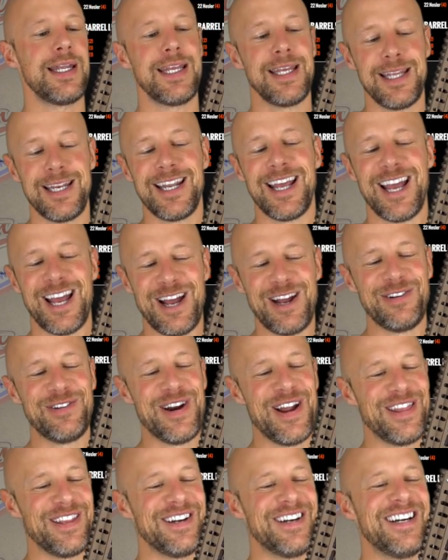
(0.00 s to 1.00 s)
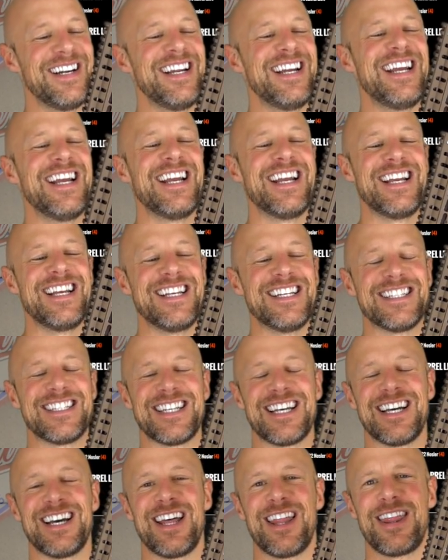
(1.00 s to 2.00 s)

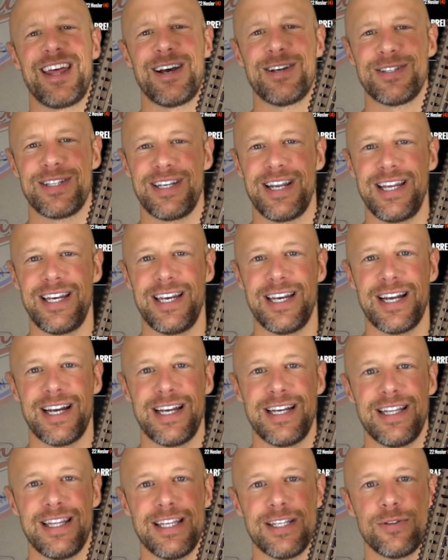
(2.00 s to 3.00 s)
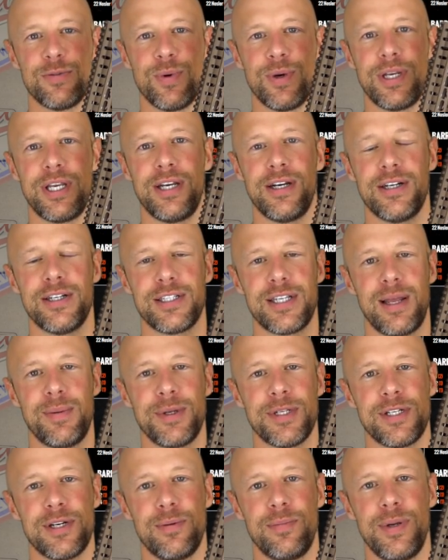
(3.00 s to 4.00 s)
$1,099, and this one here is
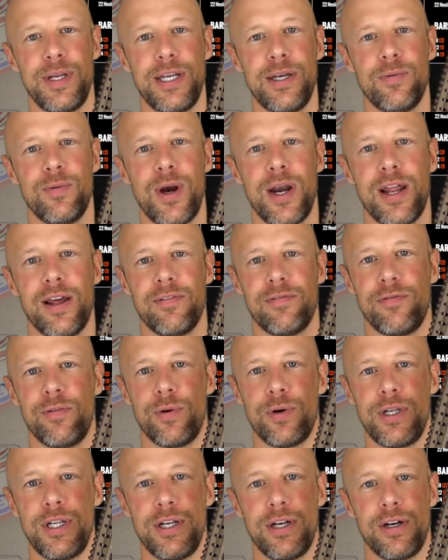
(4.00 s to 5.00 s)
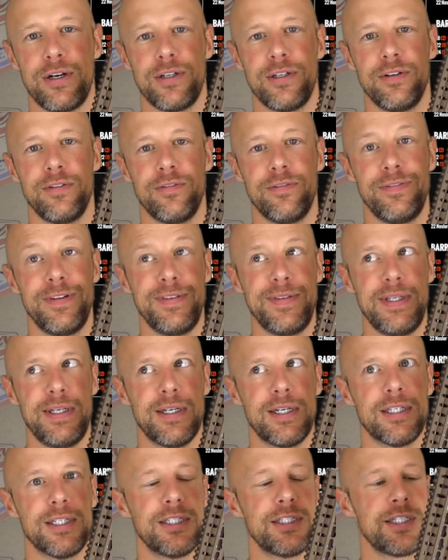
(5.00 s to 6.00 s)
MSRP right at
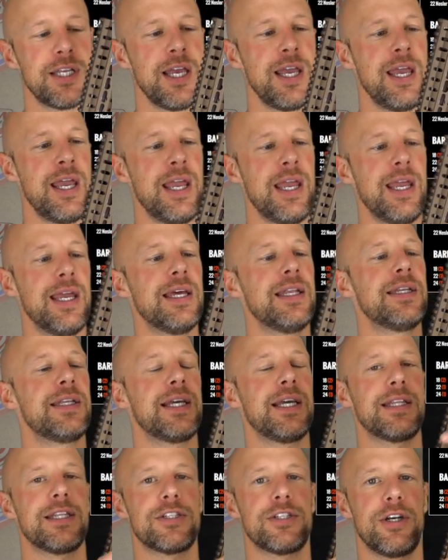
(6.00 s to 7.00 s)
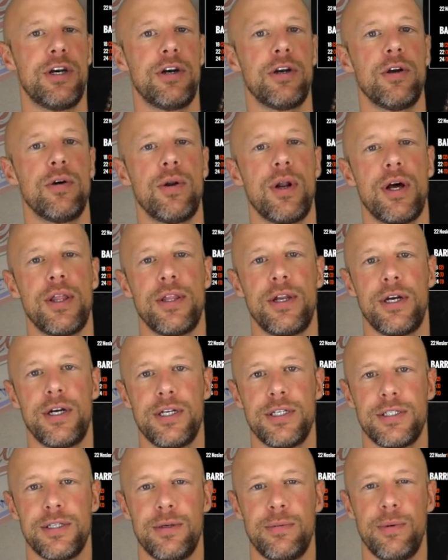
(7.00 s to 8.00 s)
$1,450. And to get the Cerakote on there
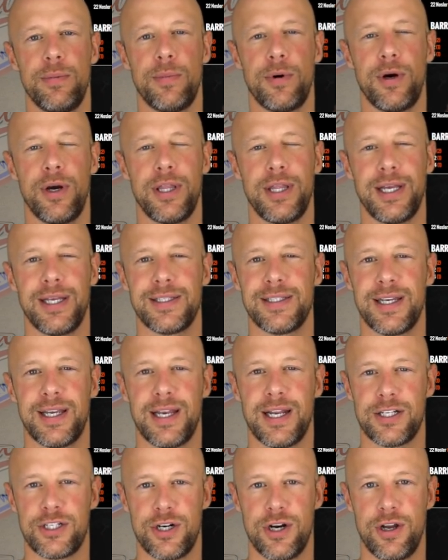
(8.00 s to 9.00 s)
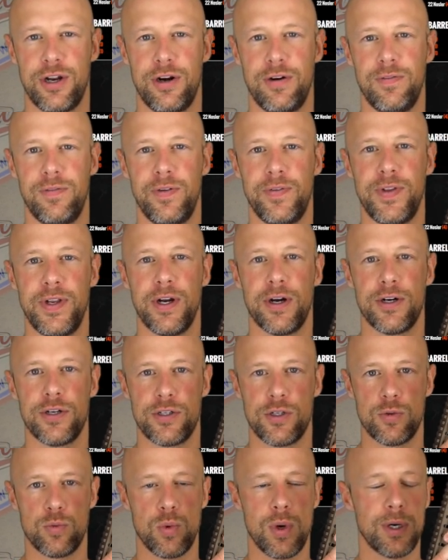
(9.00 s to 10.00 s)
is a little bit more. I think it's like an extra
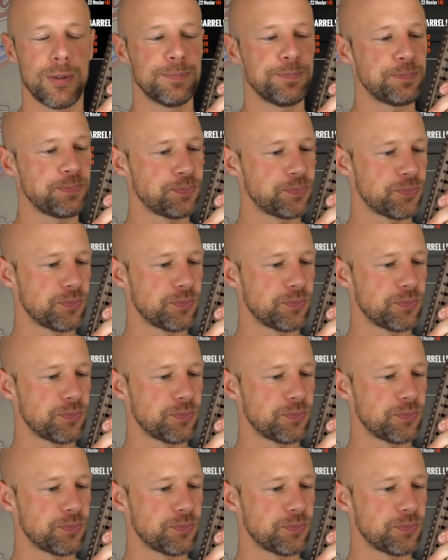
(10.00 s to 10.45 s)
$150 as well.